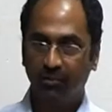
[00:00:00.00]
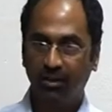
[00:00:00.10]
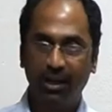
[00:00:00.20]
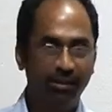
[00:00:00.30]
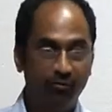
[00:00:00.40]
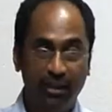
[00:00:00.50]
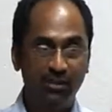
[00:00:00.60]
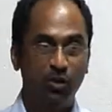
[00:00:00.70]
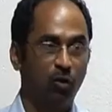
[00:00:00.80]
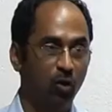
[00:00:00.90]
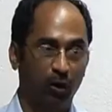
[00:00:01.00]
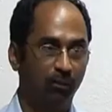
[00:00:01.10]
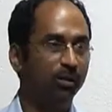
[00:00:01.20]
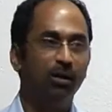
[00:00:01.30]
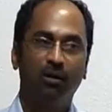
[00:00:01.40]
Okay, if that's your goal.
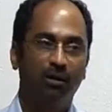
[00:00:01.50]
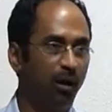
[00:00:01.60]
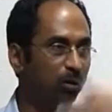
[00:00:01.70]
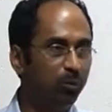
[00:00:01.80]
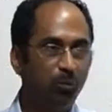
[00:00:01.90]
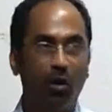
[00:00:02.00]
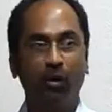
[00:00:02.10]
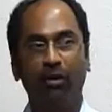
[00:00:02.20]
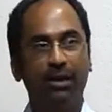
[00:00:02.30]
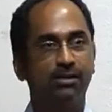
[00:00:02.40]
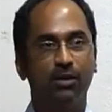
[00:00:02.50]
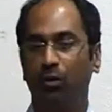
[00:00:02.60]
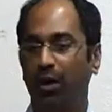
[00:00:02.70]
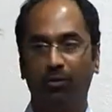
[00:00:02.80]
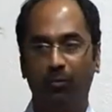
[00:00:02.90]
Or whatever else, you know,
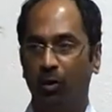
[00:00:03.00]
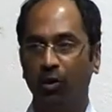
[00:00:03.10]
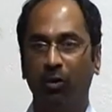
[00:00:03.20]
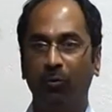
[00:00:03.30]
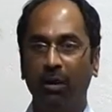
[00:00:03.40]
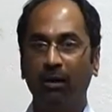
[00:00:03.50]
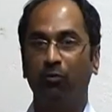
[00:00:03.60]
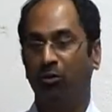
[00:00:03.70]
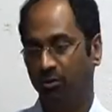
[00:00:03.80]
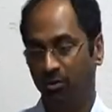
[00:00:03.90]
I want to build